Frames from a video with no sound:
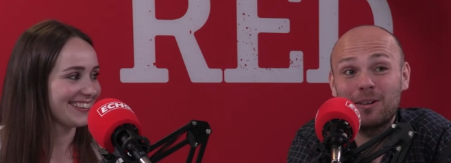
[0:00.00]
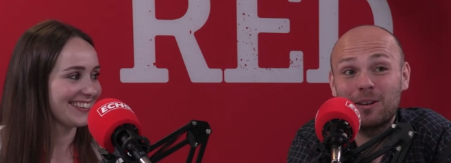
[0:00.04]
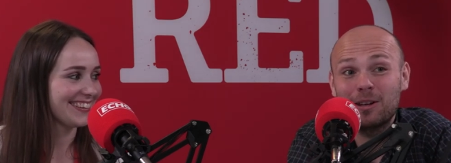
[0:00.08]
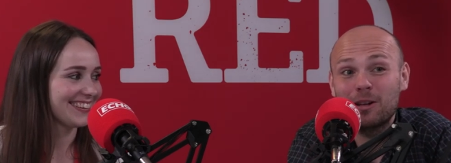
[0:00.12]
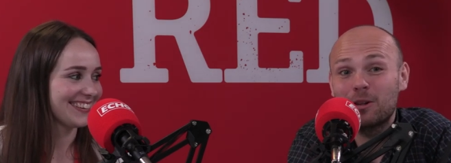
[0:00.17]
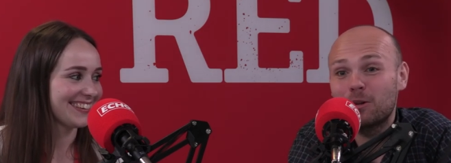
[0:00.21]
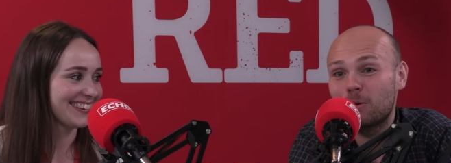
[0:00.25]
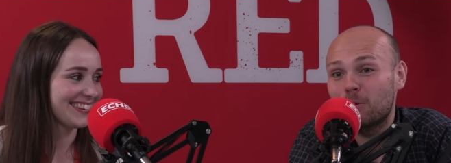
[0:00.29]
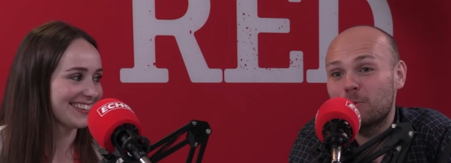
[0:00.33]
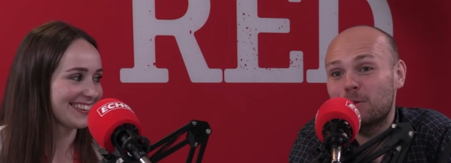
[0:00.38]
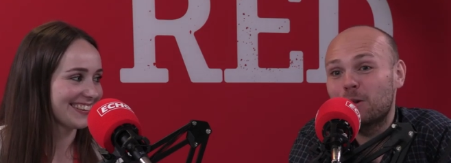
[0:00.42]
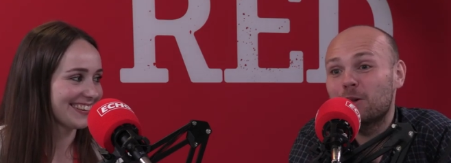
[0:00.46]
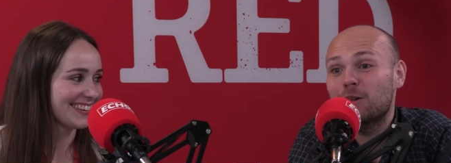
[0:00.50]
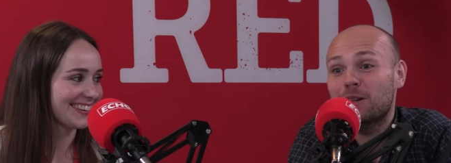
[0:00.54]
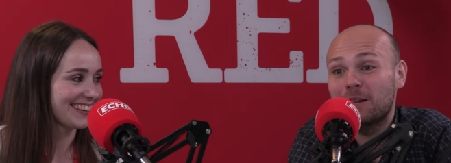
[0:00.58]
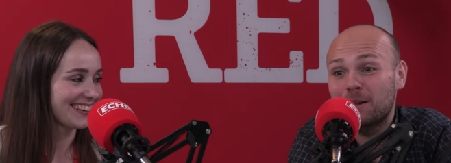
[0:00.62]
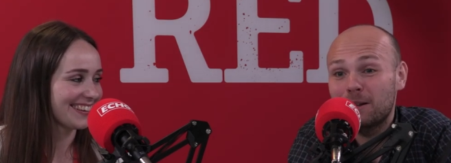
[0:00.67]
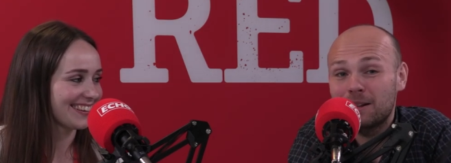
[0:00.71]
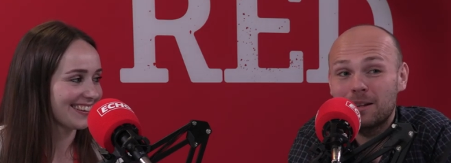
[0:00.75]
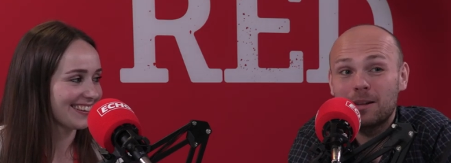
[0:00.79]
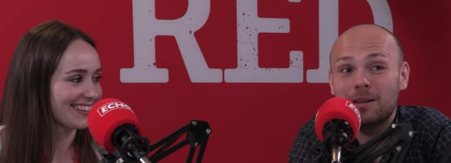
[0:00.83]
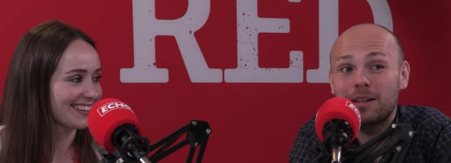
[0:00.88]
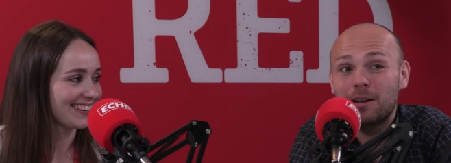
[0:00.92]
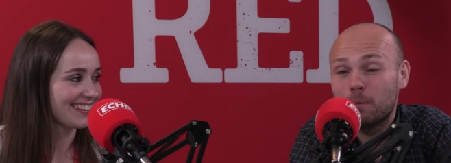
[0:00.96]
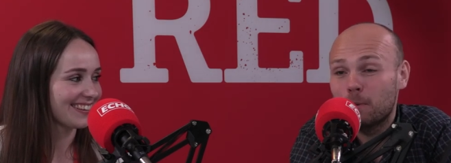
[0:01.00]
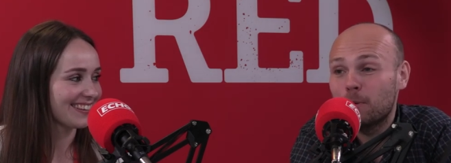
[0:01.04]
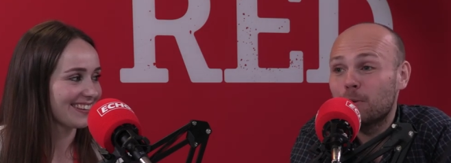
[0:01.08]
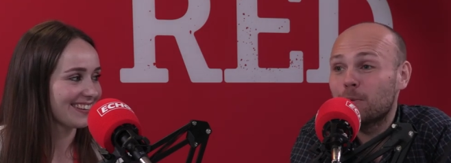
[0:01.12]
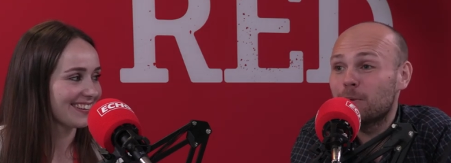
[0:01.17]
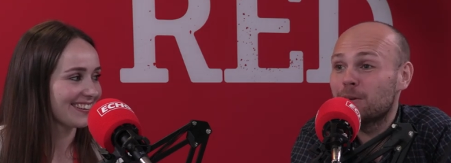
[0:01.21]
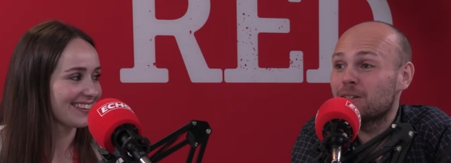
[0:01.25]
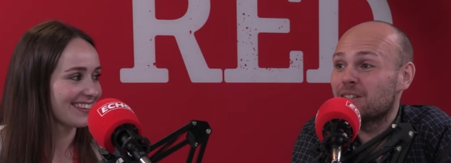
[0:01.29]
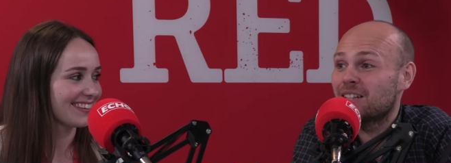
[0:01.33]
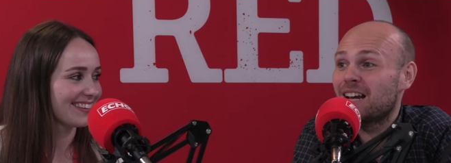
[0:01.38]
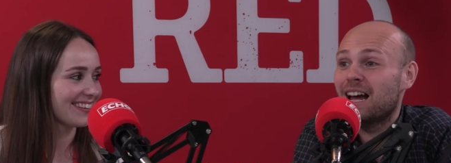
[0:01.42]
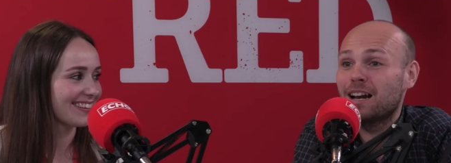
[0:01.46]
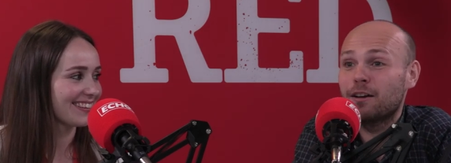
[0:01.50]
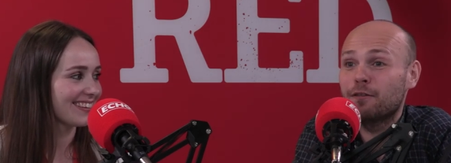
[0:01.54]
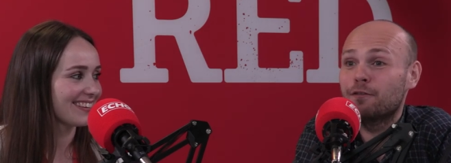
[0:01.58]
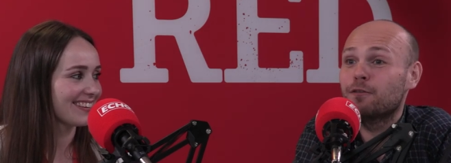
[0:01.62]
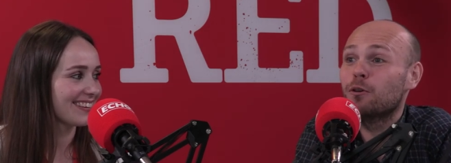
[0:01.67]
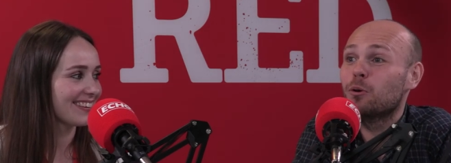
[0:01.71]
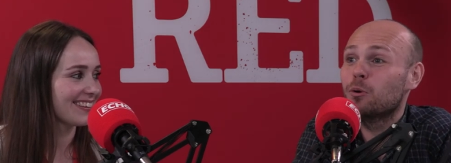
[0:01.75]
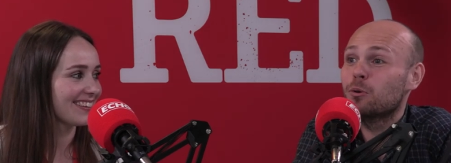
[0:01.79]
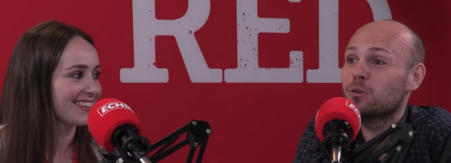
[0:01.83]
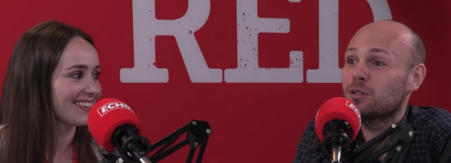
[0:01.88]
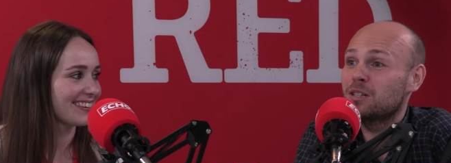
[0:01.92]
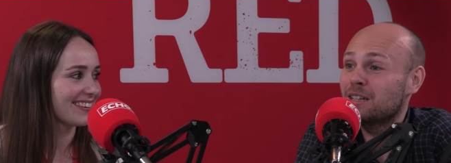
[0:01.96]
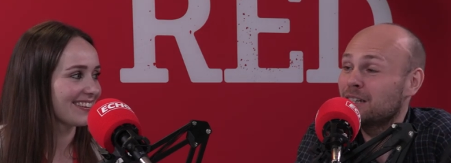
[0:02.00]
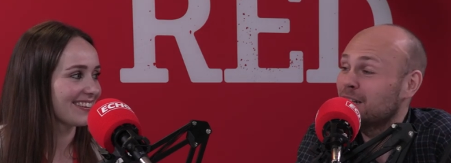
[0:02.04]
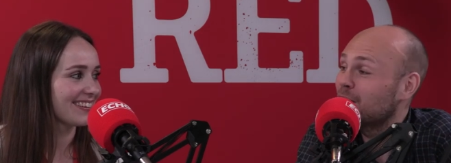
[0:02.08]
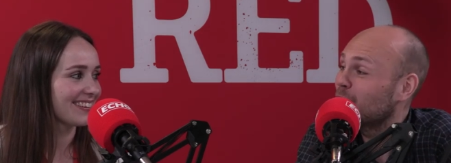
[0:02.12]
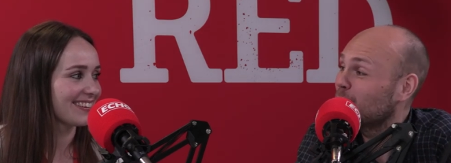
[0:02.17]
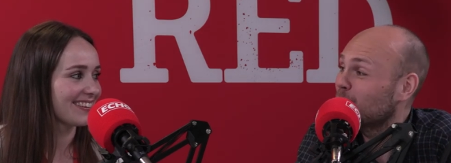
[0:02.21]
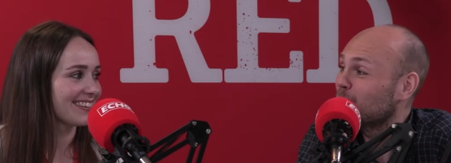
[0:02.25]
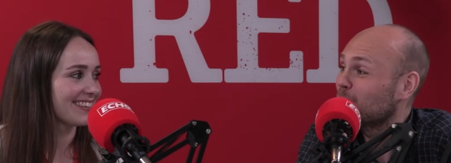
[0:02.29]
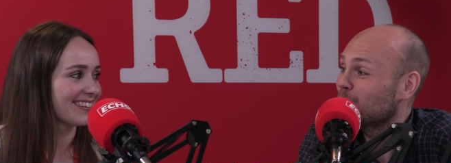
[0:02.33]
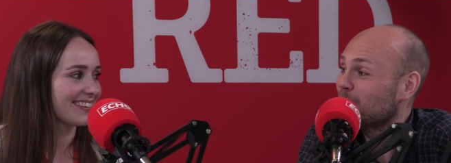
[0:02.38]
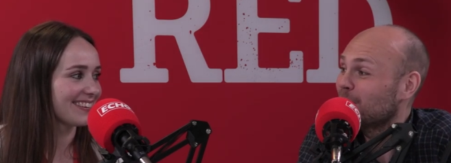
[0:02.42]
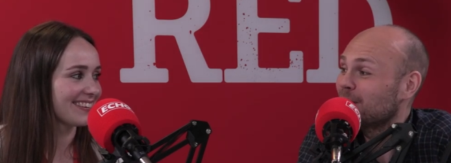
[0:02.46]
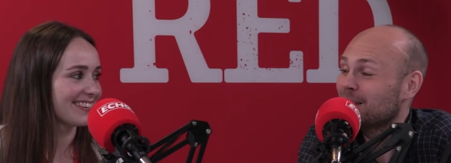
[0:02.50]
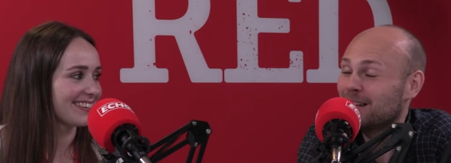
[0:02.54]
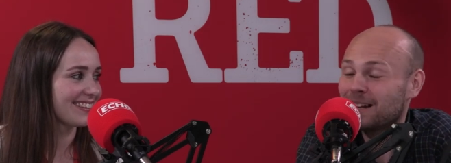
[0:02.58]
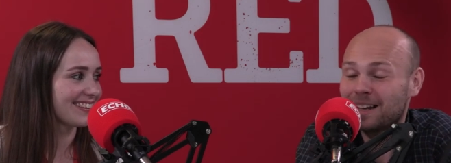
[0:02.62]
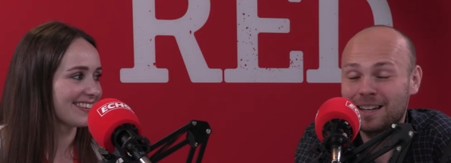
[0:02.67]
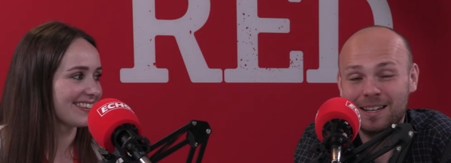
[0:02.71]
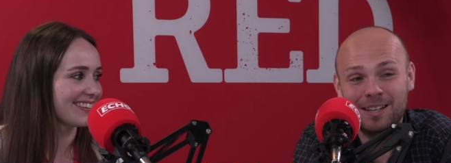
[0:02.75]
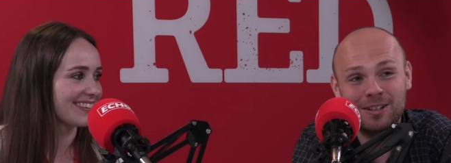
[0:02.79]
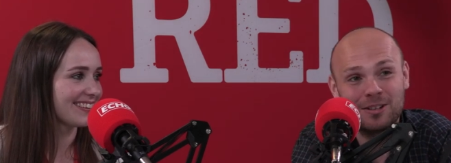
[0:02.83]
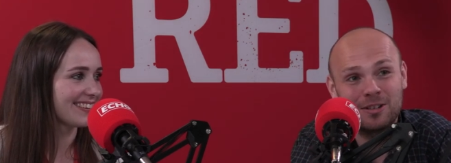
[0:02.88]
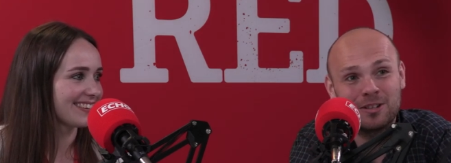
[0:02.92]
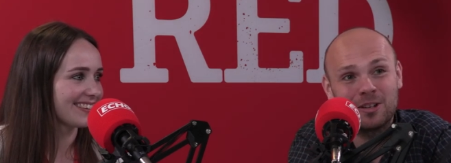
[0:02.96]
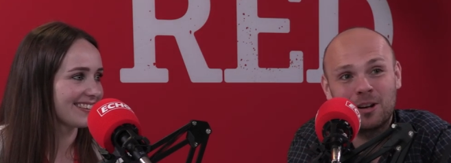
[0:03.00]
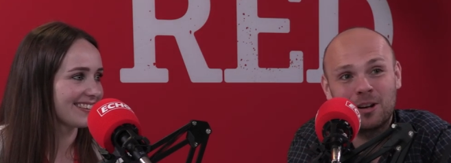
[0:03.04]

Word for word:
Speaker 1: Liverpool will sign a fourteen-year-old one day and you just